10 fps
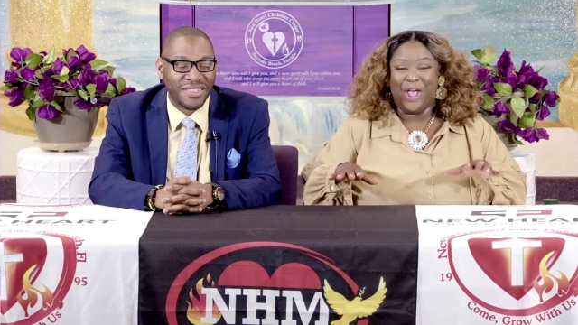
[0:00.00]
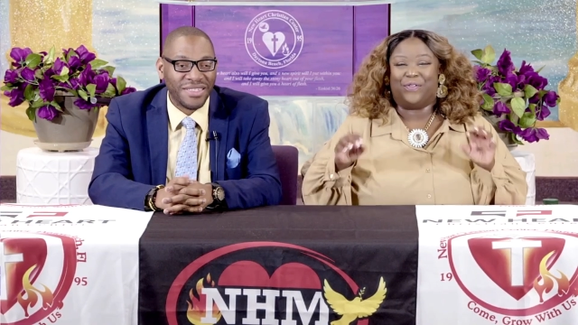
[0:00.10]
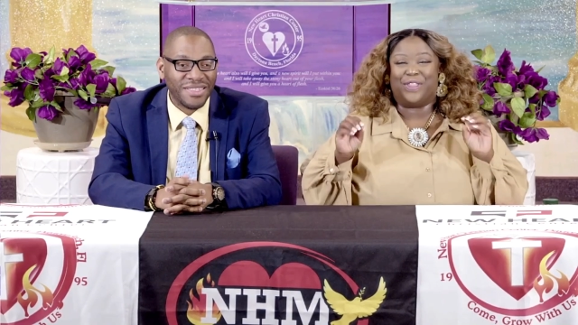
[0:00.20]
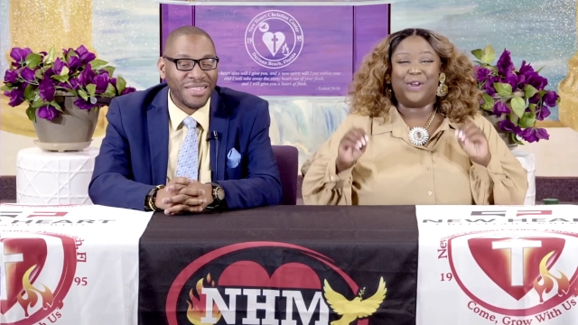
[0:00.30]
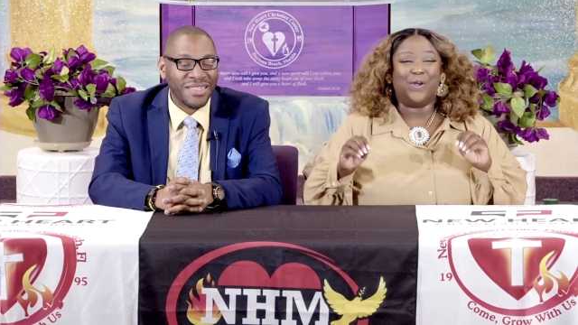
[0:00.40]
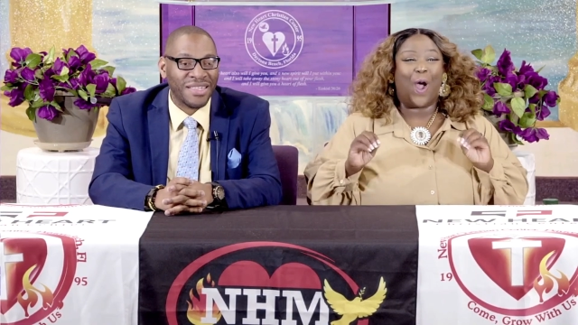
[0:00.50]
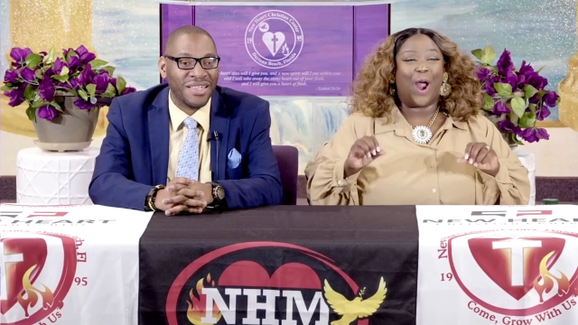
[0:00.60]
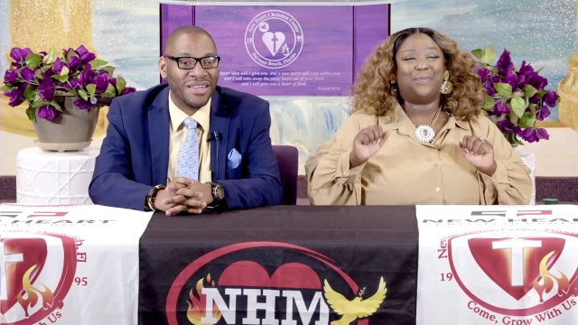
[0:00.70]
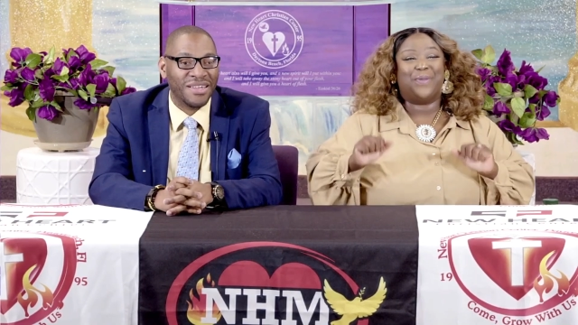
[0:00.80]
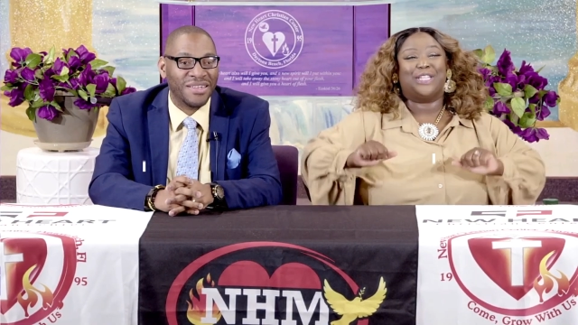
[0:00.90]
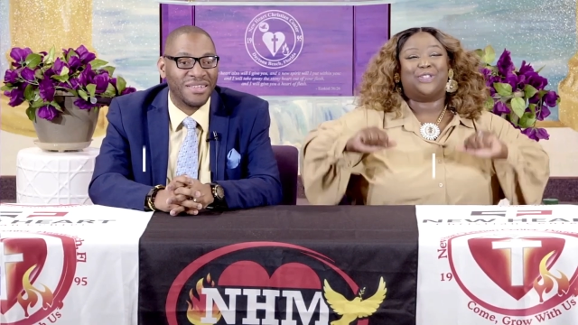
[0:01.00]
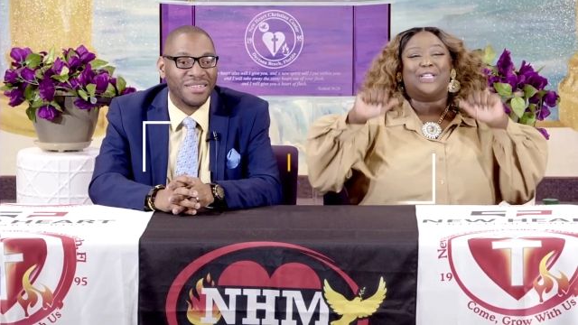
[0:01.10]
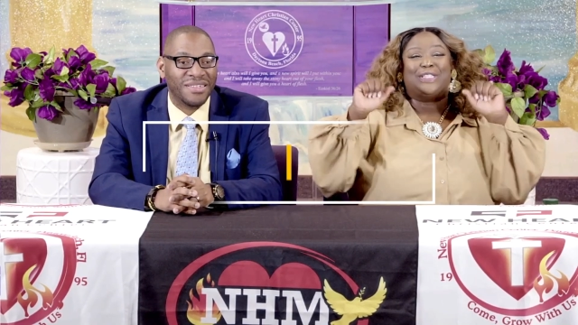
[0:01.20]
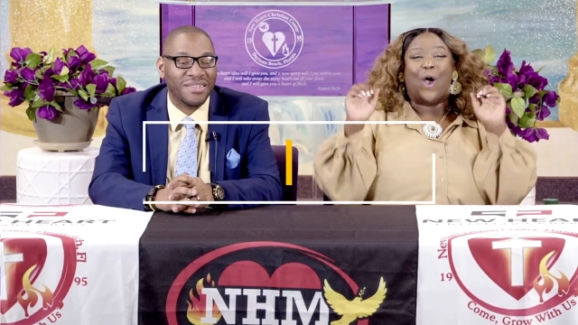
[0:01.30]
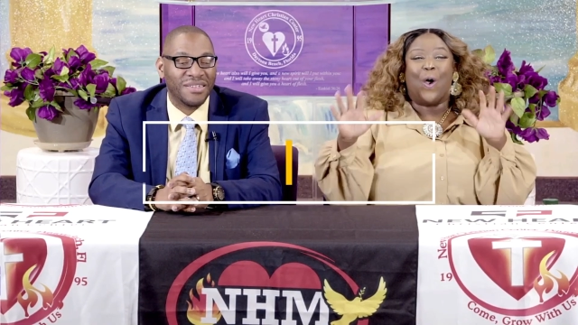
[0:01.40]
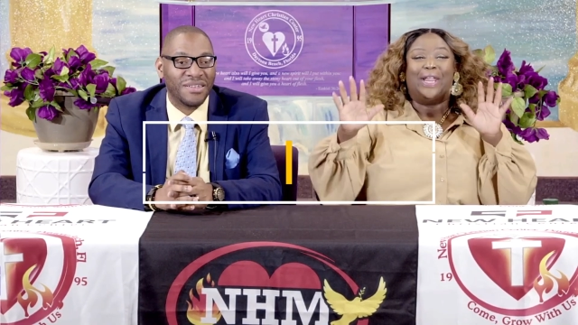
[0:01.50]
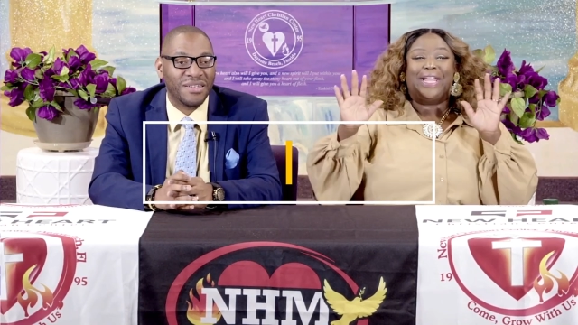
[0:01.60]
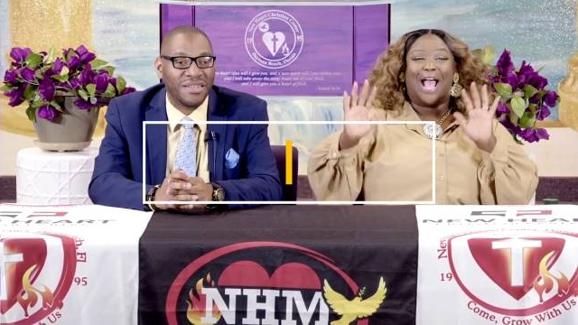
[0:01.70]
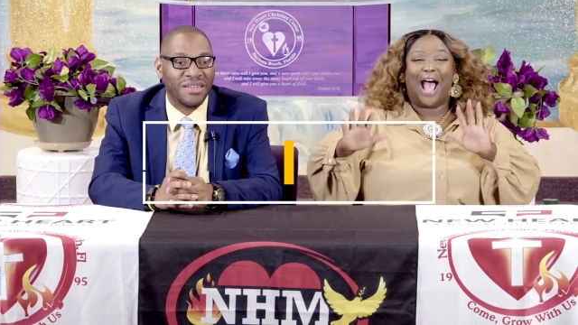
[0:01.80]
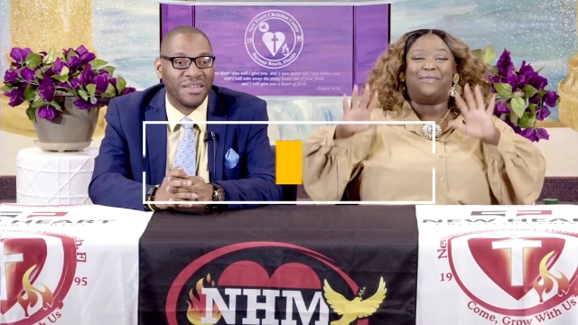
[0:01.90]
Speaker 1: for the New Heart Ministries Holy
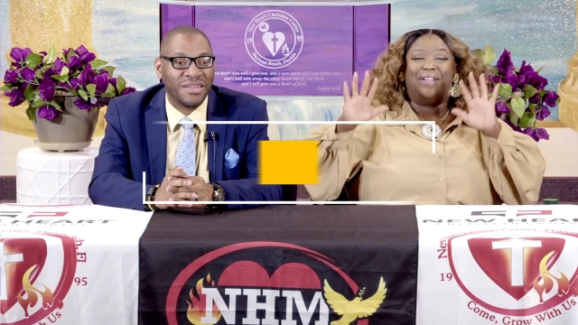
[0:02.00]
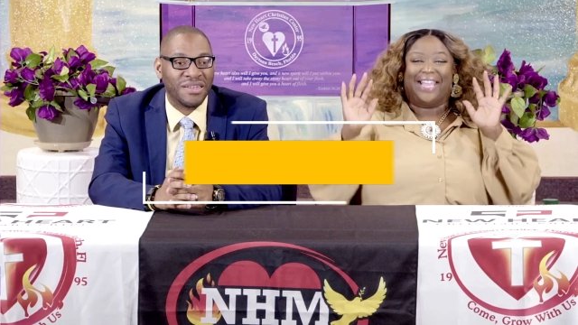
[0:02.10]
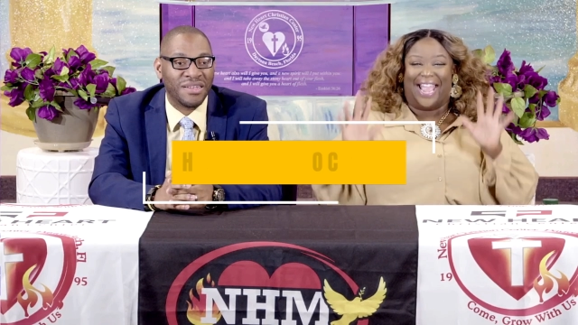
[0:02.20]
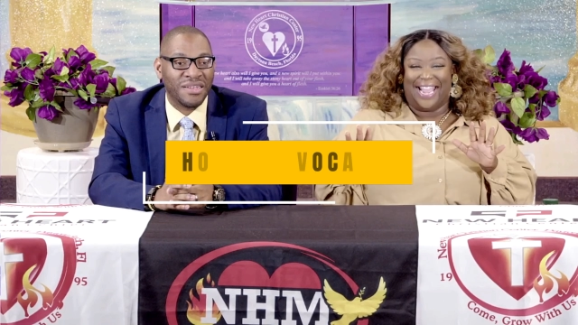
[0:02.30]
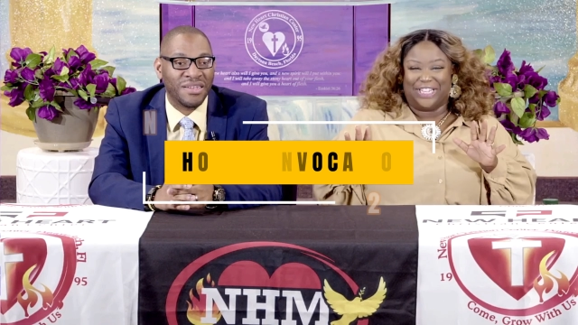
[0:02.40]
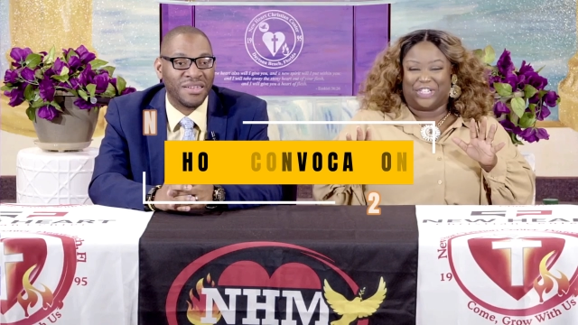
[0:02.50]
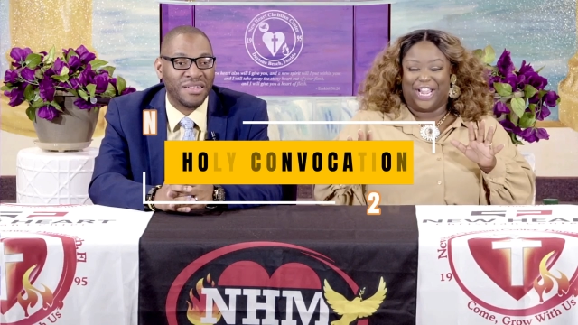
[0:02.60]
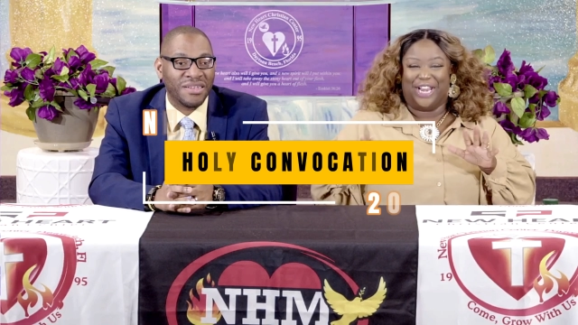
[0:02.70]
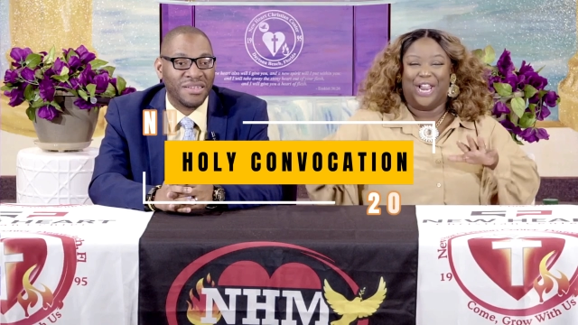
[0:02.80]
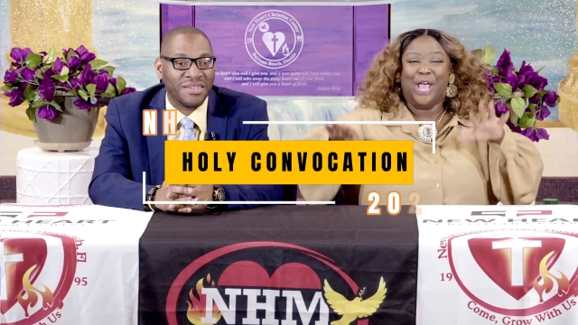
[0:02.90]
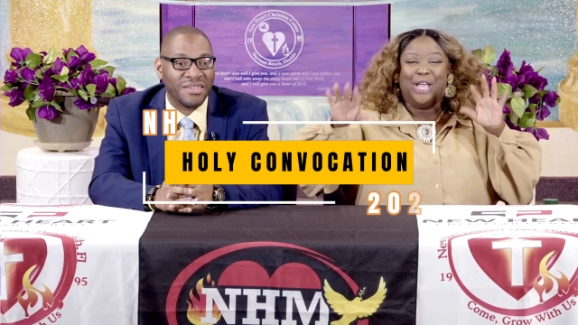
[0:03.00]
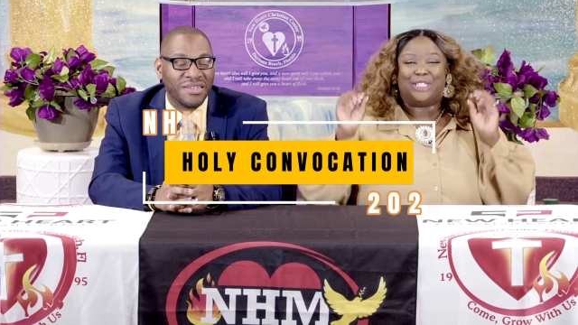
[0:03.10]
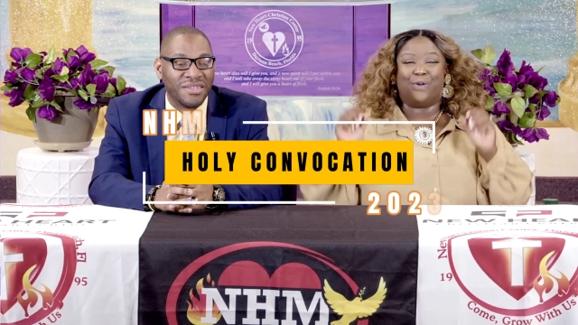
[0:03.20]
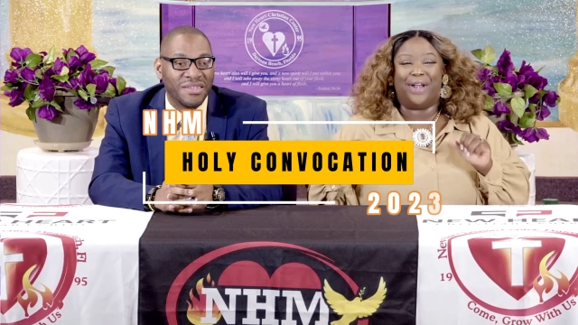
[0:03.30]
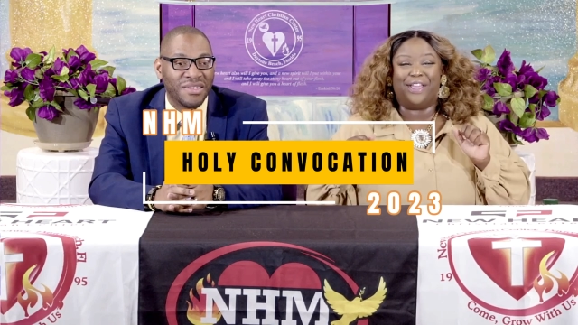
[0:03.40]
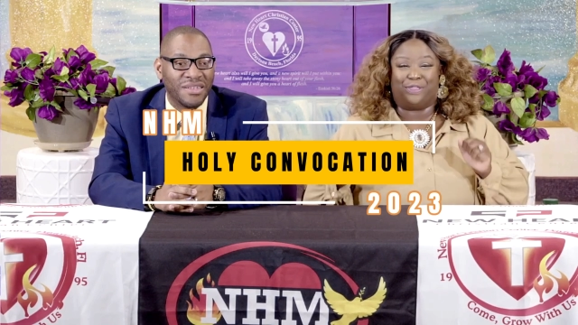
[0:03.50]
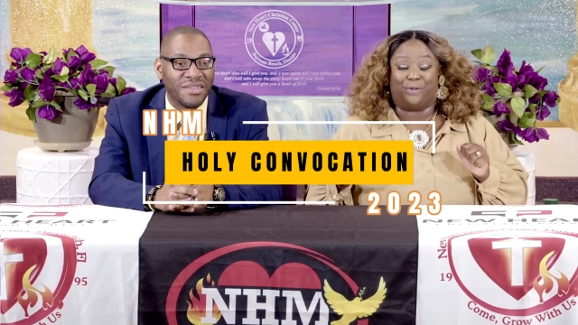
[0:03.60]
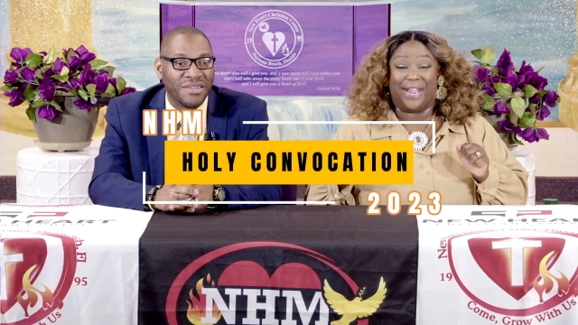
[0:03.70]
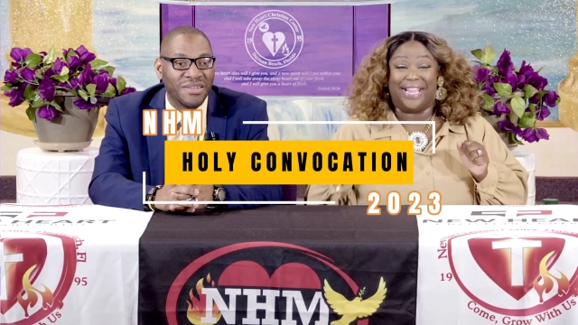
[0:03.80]
Convocation twenty-three,